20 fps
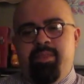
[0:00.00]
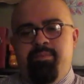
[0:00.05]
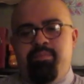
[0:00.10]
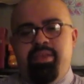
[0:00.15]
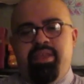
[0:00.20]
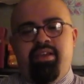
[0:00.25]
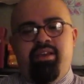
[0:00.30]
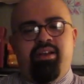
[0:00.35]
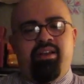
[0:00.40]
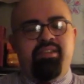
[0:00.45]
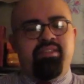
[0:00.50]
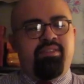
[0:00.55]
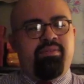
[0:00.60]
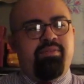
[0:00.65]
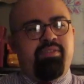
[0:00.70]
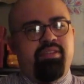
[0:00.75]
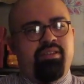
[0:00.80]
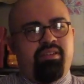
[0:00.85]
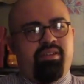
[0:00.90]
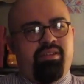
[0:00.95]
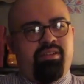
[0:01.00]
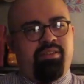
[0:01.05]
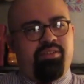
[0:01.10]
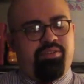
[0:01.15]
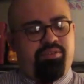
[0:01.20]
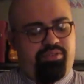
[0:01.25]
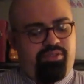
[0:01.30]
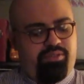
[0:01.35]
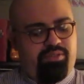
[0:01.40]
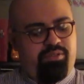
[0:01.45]
Because of the
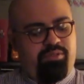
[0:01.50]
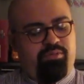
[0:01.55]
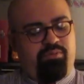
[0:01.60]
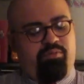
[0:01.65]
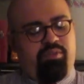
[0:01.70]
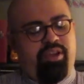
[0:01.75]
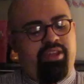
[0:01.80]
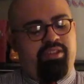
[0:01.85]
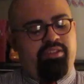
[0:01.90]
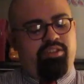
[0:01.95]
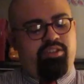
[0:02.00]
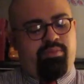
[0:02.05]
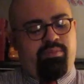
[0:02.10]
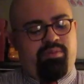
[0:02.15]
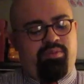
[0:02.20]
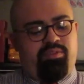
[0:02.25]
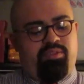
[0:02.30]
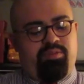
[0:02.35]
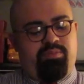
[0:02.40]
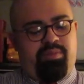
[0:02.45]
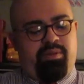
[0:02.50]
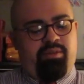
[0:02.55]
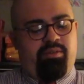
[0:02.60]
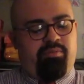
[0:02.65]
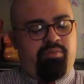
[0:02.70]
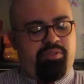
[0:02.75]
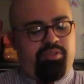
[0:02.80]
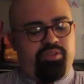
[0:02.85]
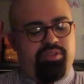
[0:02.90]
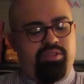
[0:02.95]
way the trombone is built
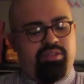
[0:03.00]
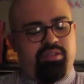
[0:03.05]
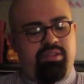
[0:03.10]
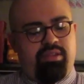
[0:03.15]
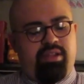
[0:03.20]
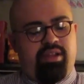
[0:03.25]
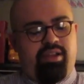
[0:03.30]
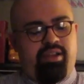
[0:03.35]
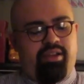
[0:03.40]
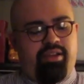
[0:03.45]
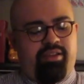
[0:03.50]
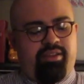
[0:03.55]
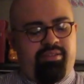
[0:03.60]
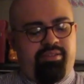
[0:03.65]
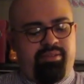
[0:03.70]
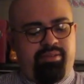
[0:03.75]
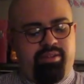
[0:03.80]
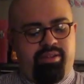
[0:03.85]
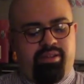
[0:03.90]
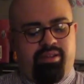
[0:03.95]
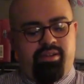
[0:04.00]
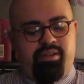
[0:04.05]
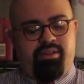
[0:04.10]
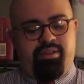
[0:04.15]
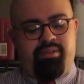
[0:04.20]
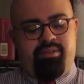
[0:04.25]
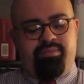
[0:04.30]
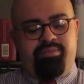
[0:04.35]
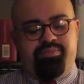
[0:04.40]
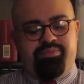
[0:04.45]
with the slide,
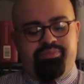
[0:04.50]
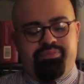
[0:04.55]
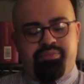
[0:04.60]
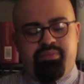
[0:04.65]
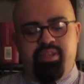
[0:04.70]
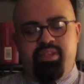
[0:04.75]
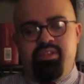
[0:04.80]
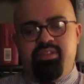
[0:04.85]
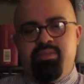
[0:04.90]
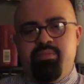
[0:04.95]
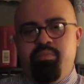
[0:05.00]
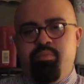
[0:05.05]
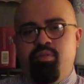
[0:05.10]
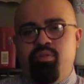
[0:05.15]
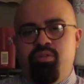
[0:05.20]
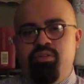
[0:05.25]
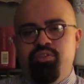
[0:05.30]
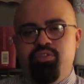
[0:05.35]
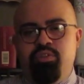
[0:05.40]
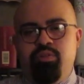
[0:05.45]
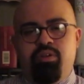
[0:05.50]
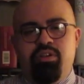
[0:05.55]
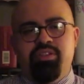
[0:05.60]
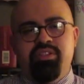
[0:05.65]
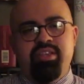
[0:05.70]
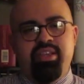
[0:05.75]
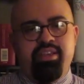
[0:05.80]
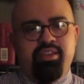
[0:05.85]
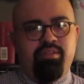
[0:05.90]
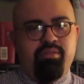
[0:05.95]
it is important to
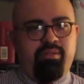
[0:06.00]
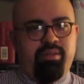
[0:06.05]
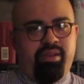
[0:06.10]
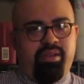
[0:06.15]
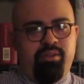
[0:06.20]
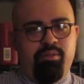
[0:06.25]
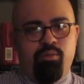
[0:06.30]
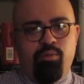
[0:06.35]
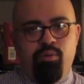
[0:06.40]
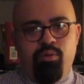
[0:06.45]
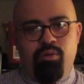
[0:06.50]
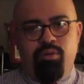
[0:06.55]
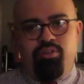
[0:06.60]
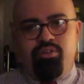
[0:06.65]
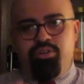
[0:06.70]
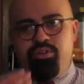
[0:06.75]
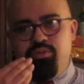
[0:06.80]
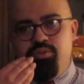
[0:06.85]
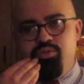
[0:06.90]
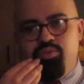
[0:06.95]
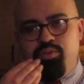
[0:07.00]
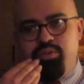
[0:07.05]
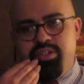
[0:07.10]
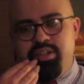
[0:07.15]
articulate or use your